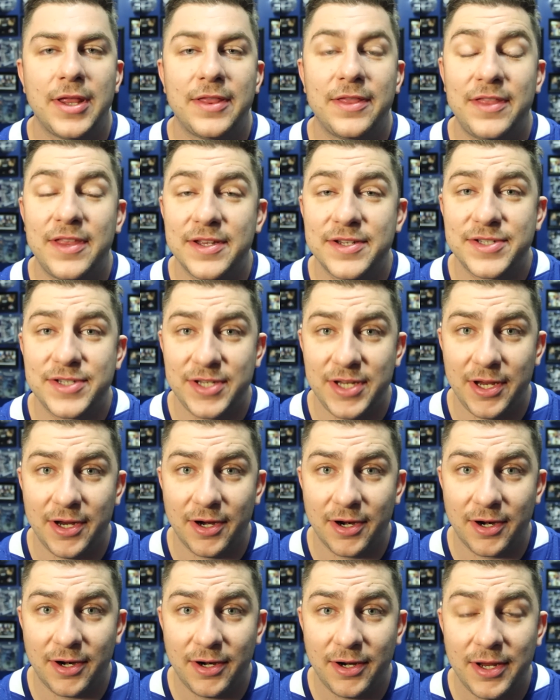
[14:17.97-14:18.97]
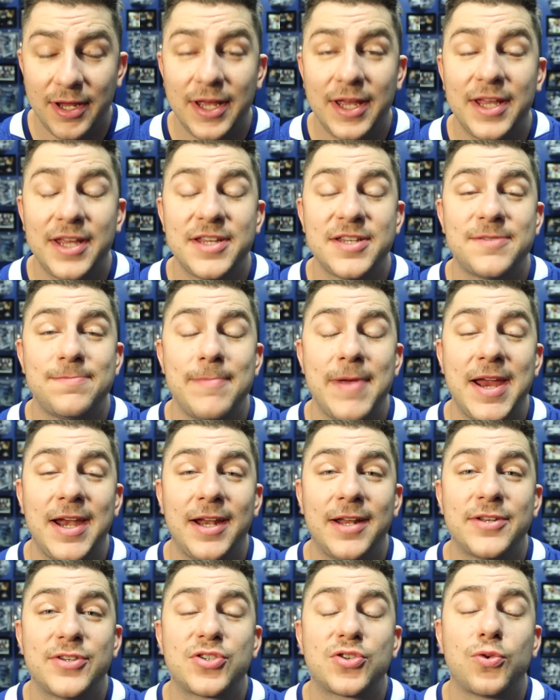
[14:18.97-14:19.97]
This year, he's
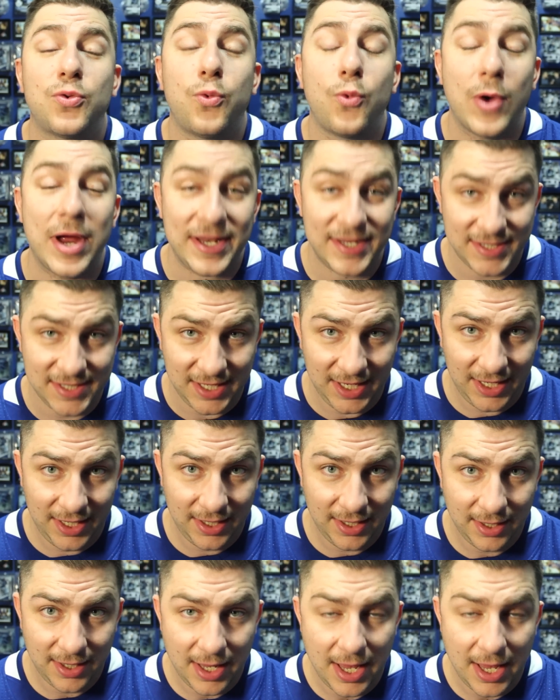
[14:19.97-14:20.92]
made it twenty